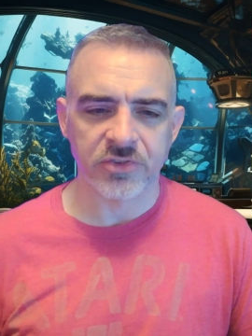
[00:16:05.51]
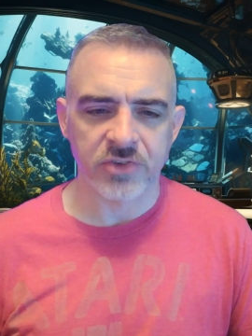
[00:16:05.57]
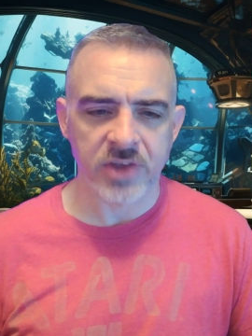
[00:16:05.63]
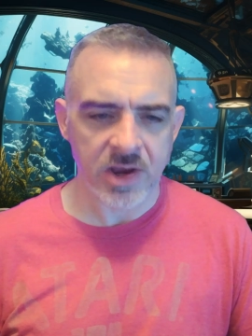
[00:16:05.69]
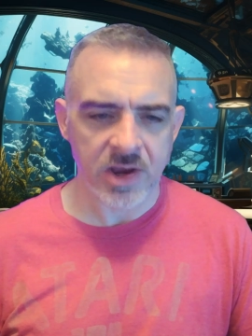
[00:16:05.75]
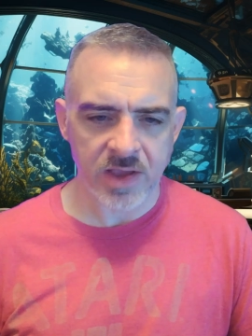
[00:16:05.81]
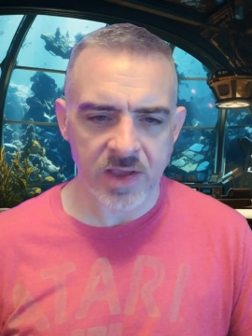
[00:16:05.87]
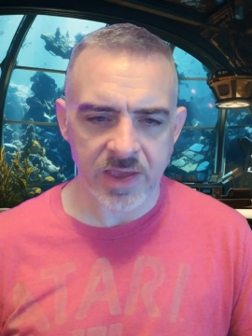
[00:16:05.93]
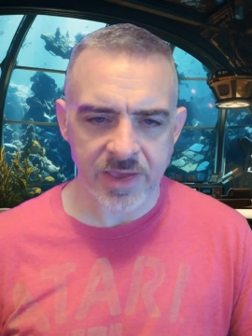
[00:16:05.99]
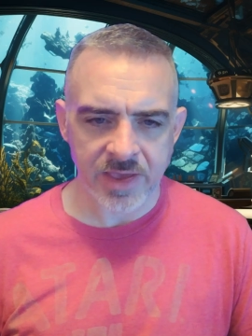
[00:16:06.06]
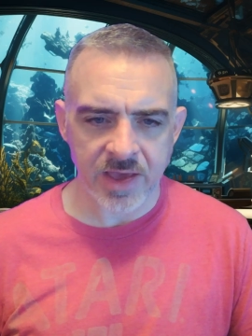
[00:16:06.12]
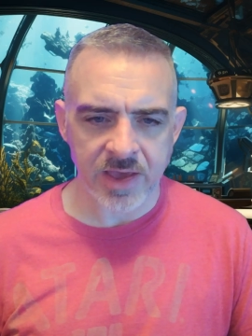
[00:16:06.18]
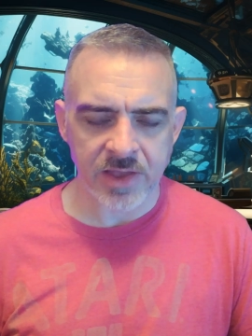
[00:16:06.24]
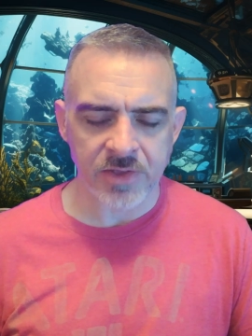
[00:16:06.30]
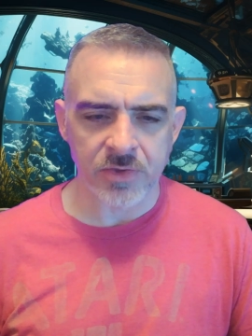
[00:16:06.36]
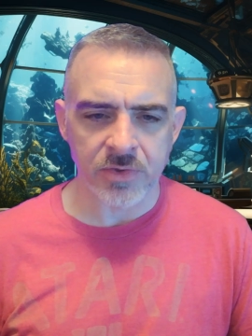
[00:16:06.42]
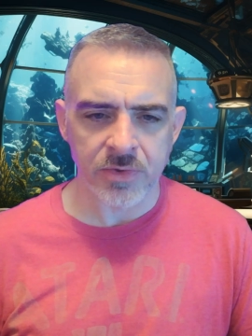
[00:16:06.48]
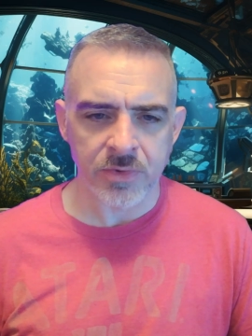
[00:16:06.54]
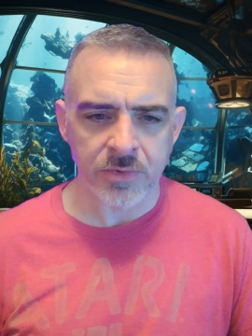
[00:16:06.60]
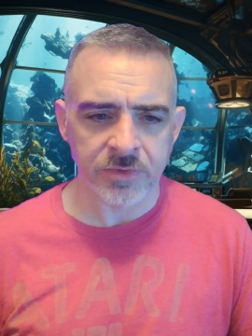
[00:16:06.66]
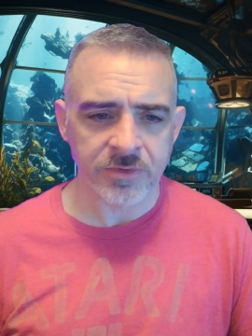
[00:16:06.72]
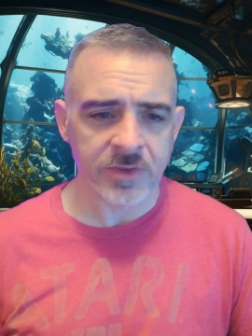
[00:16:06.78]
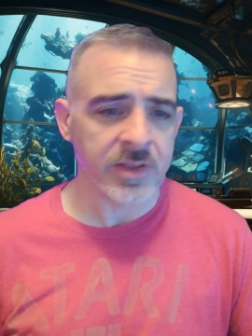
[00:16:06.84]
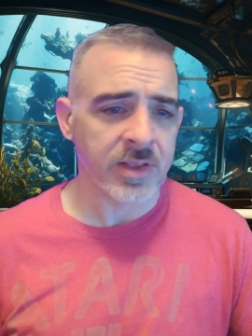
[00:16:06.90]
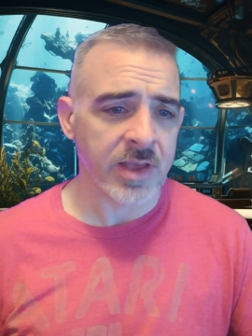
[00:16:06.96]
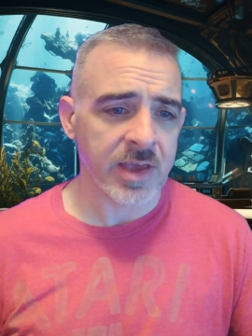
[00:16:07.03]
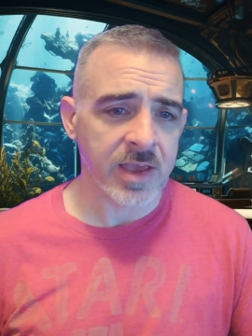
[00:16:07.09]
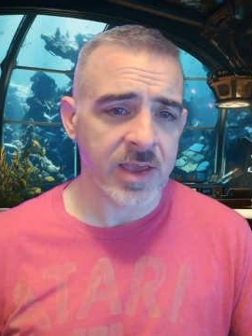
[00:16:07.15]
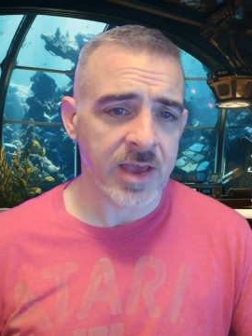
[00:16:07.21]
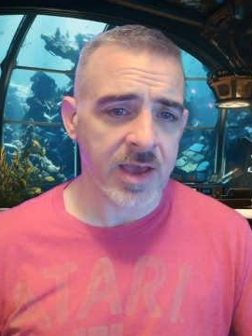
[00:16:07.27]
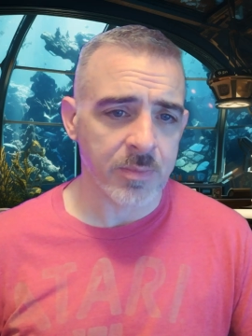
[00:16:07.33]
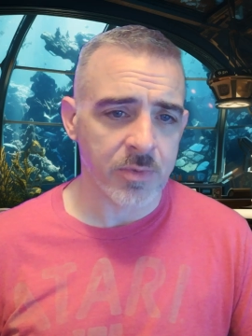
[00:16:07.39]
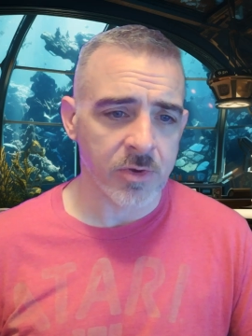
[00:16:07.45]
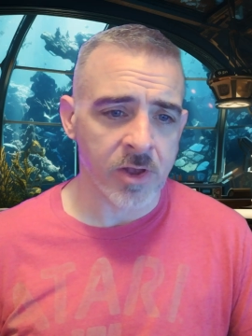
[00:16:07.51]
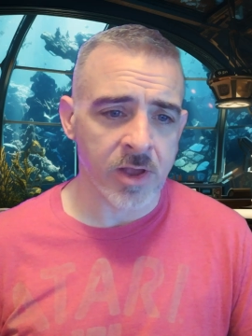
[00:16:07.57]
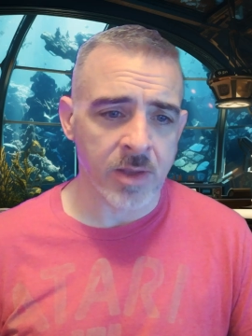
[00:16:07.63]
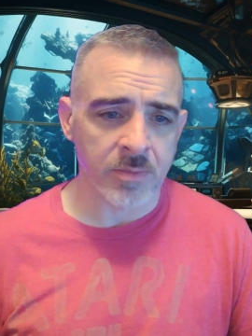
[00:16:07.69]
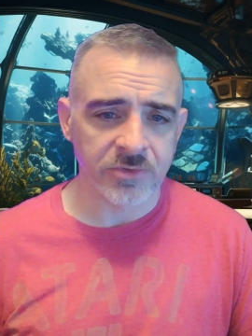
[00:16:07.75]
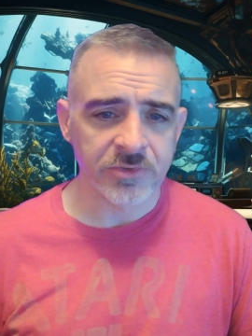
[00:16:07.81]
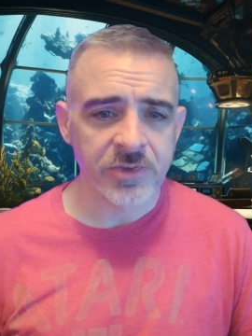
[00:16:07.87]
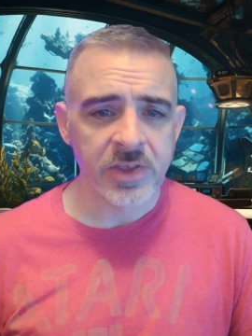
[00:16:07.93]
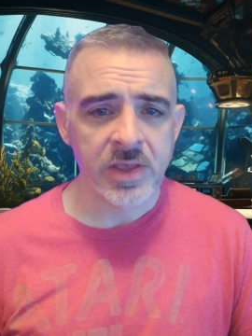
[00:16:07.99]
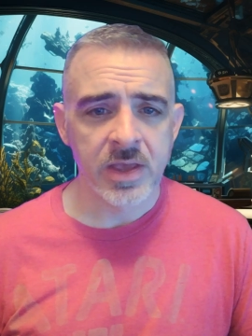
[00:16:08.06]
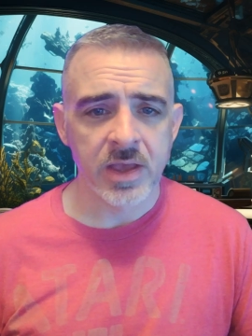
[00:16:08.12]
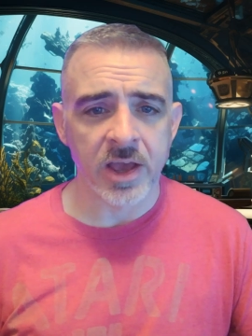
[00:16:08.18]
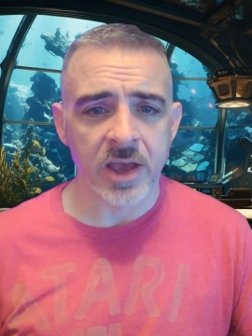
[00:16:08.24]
share AI news and AI prompts.